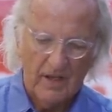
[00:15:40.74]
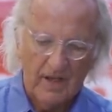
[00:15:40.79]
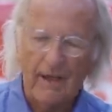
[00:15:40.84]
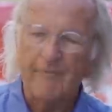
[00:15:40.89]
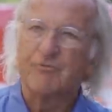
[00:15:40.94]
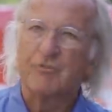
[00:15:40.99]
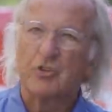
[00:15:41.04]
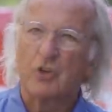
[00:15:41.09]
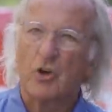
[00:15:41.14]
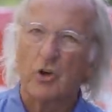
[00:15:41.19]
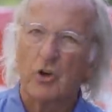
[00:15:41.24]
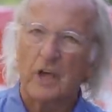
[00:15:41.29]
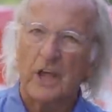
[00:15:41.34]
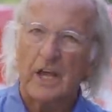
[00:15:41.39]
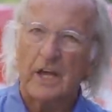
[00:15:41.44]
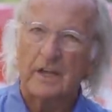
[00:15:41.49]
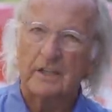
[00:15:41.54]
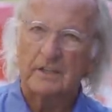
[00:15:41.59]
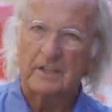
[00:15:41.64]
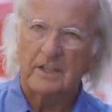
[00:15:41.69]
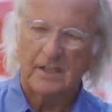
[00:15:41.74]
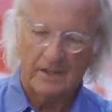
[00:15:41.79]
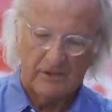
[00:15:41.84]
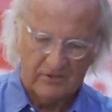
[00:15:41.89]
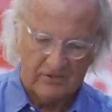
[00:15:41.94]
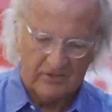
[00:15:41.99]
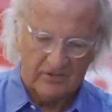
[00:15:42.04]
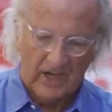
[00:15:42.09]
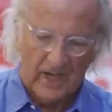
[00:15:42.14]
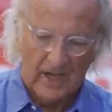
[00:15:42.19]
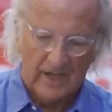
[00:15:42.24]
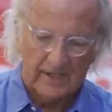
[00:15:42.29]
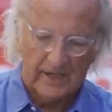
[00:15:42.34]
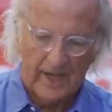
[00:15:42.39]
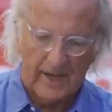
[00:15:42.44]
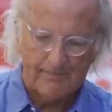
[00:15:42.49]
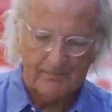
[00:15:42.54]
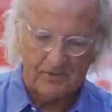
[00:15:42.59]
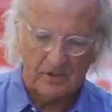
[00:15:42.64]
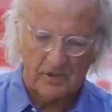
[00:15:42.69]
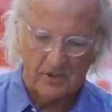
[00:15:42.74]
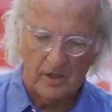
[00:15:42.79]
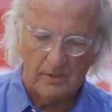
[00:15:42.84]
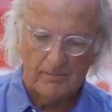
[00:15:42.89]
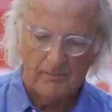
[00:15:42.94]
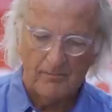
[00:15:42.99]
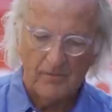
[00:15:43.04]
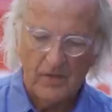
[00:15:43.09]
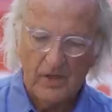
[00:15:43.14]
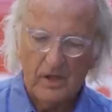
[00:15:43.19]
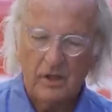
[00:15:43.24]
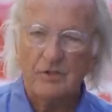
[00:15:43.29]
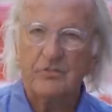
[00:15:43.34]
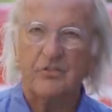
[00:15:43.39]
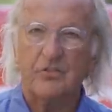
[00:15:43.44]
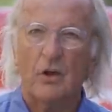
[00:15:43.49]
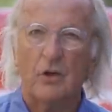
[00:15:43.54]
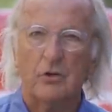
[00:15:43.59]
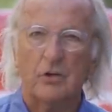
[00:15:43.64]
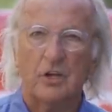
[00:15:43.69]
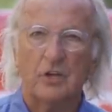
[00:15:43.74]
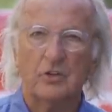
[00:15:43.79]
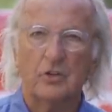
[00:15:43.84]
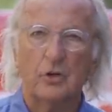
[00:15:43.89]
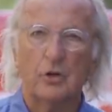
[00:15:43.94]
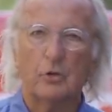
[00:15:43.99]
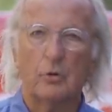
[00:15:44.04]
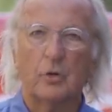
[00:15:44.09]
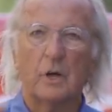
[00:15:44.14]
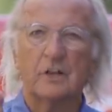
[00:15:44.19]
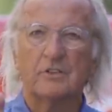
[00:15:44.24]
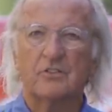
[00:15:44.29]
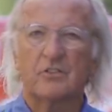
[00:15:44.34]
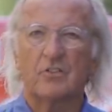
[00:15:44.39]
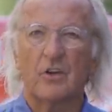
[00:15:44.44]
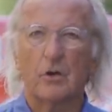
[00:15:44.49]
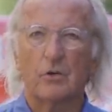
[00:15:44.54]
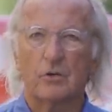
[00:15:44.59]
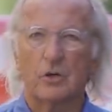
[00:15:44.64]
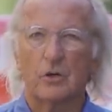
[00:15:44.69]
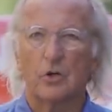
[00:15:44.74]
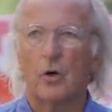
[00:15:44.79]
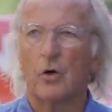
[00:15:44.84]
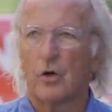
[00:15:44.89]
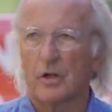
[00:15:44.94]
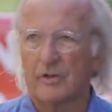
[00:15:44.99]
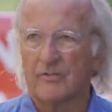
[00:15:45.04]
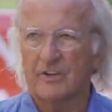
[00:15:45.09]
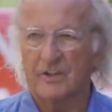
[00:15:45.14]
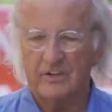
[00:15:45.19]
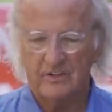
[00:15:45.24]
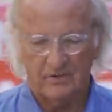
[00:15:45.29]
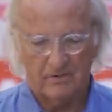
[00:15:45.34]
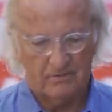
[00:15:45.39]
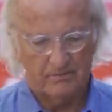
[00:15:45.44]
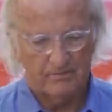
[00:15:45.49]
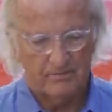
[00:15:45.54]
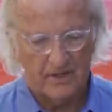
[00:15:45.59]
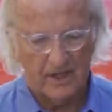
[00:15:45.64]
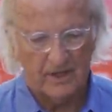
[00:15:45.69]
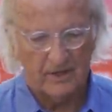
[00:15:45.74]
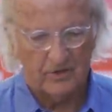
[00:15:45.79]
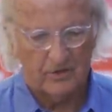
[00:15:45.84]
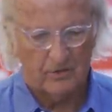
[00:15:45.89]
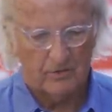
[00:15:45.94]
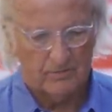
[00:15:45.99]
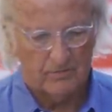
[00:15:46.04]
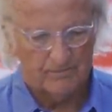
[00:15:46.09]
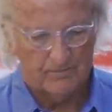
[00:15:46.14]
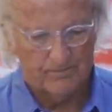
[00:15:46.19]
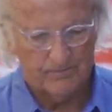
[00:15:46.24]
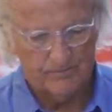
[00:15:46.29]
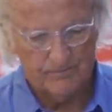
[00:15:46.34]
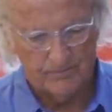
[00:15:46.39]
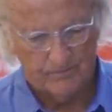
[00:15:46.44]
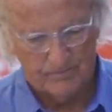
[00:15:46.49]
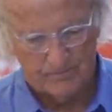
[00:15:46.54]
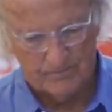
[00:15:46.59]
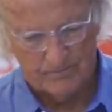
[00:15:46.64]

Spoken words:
If Julian can stand up to them, so can you and so can all of us. Thank you.